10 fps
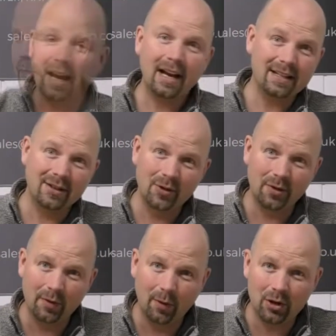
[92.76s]
As you know,
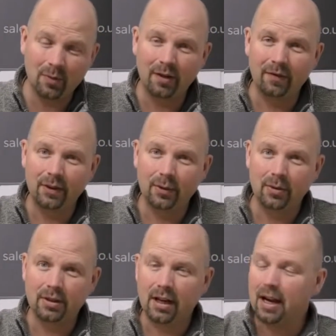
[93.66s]
if you watch my
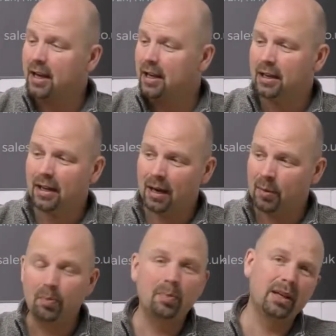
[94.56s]
videos, I am
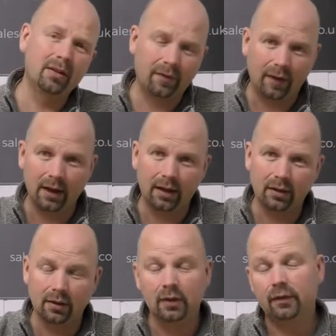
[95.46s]
a big fan
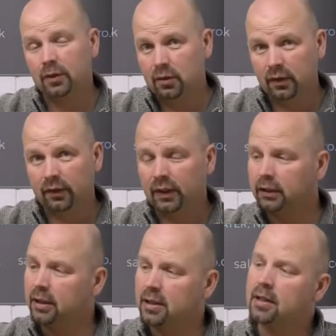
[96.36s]
of the Fluval
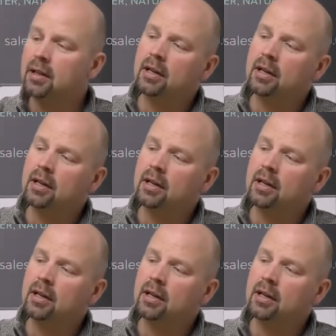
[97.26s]
filters.